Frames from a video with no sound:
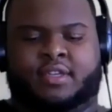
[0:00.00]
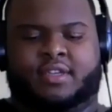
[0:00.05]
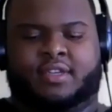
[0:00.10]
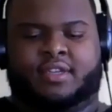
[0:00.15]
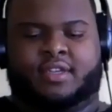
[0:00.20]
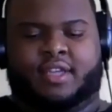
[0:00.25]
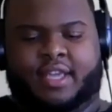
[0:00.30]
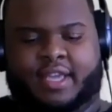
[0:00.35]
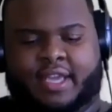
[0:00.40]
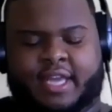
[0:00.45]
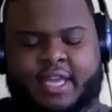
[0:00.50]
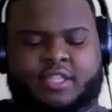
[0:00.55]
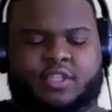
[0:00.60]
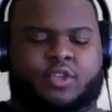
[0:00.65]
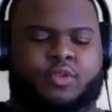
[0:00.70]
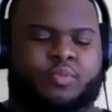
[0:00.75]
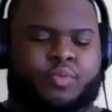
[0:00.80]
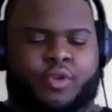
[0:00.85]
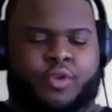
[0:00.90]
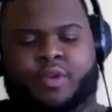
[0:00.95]
it got to the
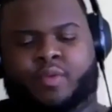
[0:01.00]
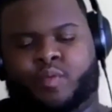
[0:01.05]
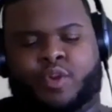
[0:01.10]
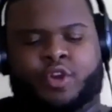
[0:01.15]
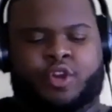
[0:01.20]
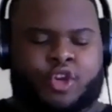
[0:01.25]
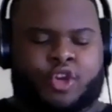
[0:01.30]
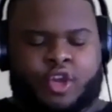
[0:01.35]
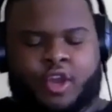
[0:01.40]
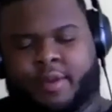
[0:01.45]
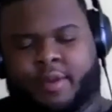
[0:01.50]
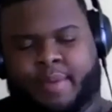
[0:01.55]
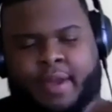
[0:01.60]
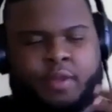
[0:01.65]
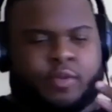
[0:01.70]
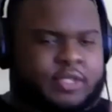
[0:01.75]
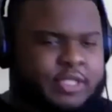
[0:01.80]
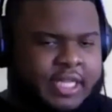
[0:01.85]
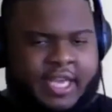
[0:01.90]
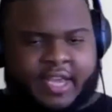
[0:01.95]
point where everybody
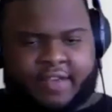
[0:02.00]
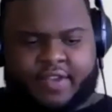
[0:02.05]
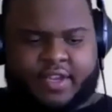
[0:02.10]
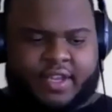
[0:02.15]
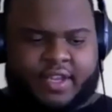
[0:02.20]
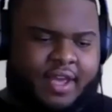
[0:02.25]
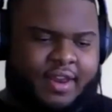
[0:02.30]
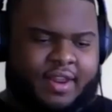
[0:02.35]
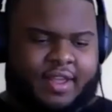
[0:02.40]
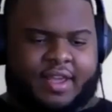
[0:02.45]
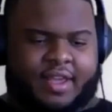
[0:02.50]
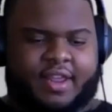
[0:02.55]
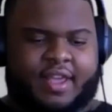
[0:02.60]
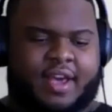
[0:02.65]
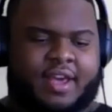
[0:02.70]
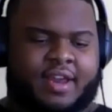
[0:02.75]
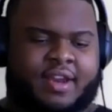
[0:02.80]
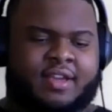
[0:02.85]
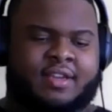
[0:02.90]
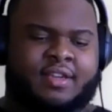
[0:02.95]
was leaving, yada yada
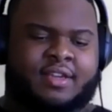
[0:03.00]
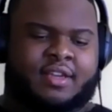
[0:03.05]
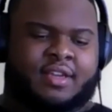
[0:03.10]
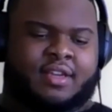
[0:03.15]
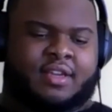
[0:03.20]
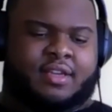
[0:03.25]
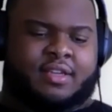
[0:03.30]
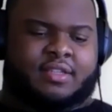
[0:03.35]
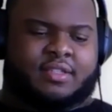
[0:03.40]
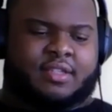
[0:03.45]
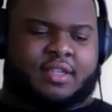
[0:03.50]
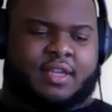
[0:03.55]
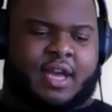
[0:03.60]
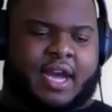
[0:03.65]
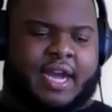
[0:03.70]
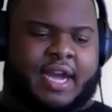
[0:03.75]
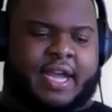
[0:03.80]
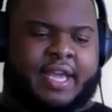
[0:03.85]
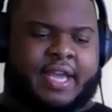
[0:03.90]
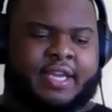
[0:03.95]
yada.
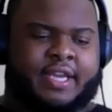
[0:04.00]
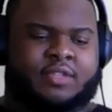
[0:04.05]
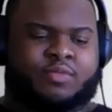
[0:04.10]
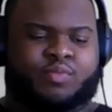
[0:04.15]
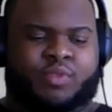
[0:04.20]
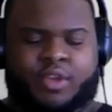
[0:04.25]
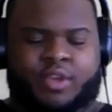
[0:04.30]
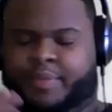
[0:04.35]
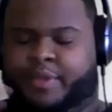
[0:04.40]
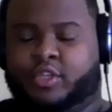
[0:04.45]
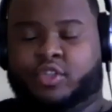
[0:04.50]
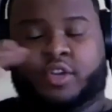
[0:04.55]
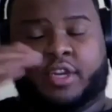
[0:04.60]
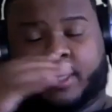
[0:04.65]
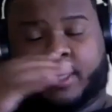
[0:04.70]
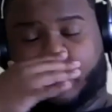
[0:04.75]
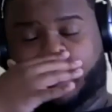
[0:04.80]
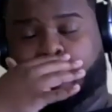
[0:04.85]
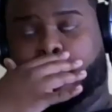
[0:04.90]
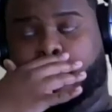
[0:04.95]
Mm-hmm. We had been
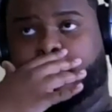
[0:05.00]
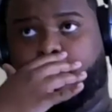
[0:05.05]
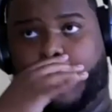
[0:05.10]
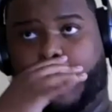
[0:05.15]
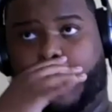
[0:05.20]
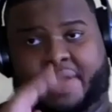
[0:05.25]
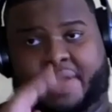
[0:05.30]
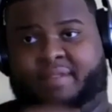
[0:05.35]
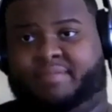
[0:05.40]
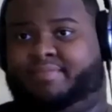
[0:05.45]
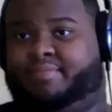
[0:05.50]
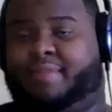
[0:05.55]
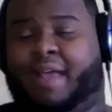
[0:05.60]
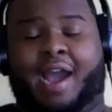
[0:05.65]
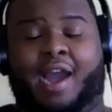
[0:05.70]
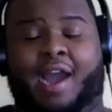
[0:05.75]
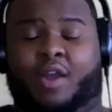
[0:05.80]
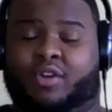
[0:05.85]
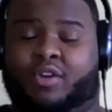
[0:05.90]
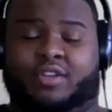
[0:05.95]
drinking for
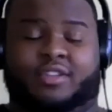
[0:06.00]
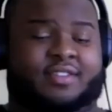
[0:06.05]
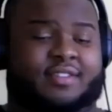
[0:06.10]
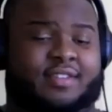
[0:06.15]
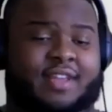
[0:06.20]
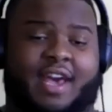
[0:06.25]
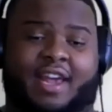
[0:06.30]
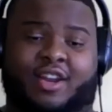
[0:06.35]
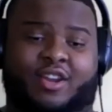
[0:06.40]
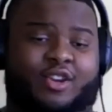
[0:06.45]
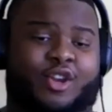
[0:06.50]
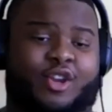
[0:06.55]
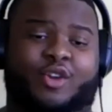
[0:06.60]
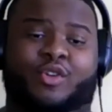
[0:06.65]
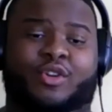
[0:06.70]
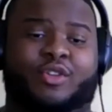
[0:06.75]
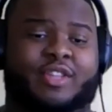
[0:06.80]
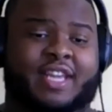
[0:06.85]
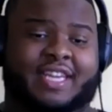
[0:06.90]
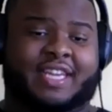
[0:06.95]
hours. I don't know
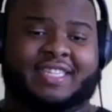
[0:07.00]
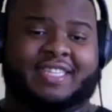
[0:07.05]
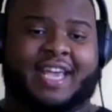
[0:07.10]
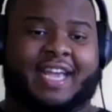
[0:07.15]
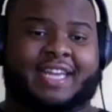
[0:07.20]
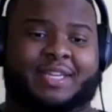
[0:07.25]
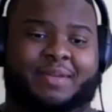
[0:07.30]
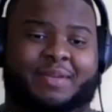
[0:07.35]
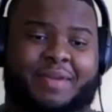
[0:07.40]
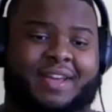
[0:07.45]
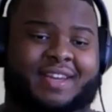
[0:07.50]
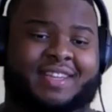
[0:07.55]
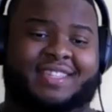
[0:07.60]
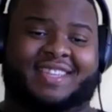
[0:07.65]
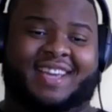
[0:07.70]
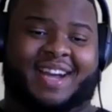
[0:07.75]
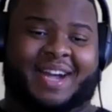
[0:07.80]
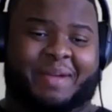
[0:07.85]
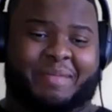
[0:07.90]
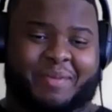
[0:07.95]
the exact amount of
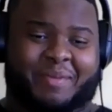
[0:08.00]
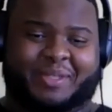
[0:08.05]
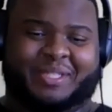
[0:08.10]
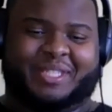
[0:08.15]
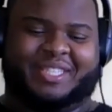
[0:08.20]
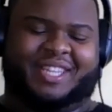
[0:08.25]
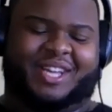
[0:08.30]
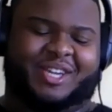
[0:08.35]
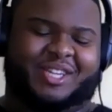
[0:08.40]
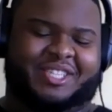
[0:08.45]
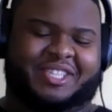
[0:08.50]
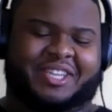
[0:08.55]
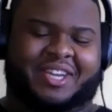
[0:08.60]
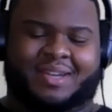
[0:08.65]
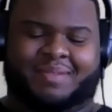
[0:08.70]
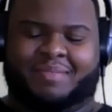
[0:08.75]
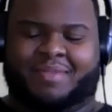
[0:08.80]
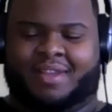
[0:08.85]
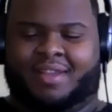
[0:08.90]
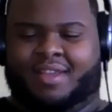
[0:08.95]
time. It was a long time,
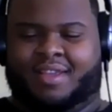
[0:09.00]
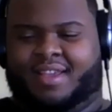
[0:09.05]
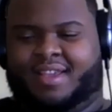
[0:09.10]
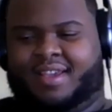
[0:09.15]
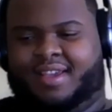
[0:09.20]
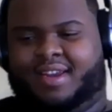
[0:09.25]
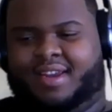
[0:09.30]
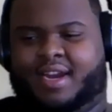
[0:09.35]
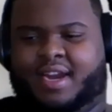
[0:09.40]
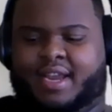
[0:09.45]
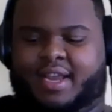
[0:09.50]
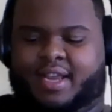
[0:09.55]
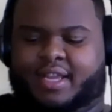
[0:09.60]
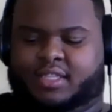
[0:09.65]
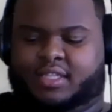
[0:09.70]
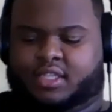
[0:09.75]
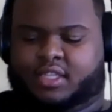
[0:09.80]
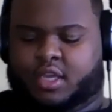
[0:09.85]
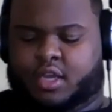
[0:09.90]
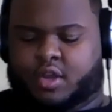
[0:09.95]
right? And
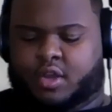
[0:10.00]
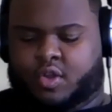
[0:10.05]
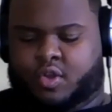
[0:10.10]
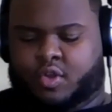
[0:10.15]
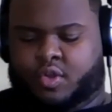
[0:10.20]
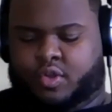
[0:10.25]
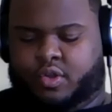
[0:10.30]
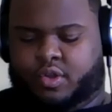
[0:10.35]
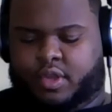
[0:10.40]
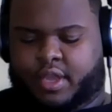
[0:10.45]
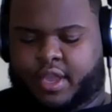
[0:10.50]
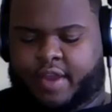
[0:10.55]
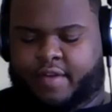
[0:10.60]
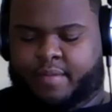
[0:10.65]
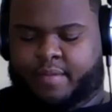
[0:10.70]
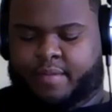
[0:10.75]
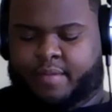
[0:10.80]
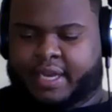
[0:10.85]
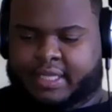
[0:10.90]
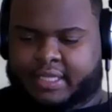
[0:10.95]
so
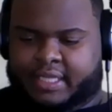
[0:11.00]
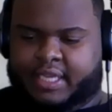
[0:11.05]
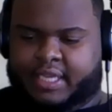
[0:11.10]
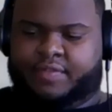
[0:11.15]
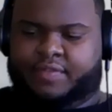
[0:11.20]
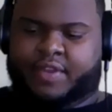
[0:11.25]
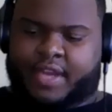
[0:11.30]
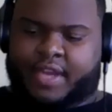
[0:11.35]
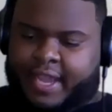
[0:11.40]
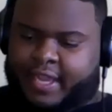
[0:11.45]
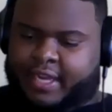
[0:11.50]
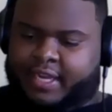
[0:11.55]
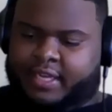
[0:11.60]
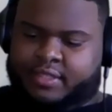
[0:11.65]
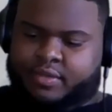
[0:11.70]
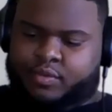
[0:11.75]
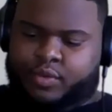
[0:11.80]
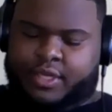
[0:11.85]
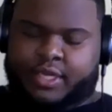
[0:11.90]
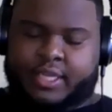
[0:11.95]
everybody leaving, and
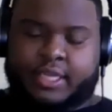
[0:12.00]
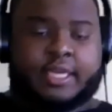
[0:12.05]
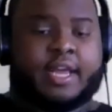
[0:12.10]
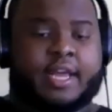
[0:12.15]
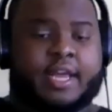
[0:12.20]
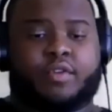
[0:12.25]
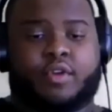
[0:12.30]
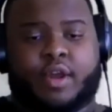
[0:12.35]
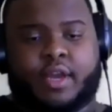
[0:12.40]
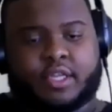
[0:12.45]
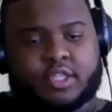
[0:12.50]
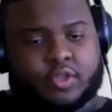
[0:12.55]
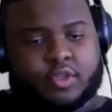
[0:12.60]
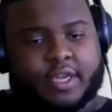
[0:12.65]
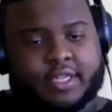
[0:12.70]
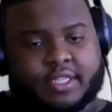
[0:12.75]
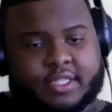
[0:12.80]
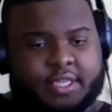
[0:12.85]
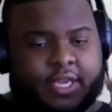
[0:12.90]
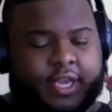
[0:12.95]
Whitney didn't have a ride, so I had
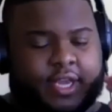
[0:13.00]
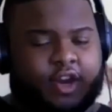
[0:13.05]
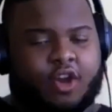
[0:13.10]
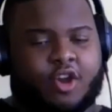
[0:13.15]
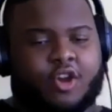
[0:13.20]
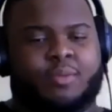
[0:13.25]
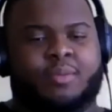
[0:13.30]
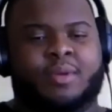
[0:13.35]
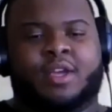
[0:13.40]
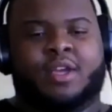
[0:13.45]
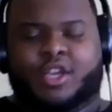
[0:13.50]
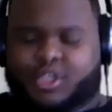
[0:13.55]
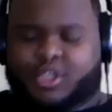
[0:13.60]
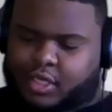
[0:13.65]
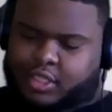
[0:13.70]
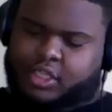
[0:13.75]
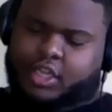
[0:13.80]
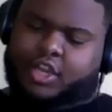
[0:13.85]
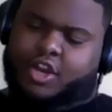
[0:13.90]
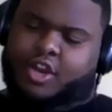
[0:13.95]
to take her home. So I
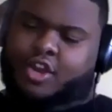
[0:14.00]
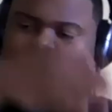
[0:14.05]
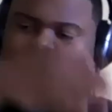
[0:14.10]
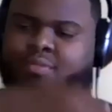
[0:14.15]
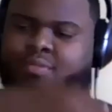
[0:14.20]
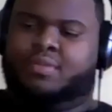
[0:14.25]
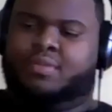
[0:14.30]
took her home.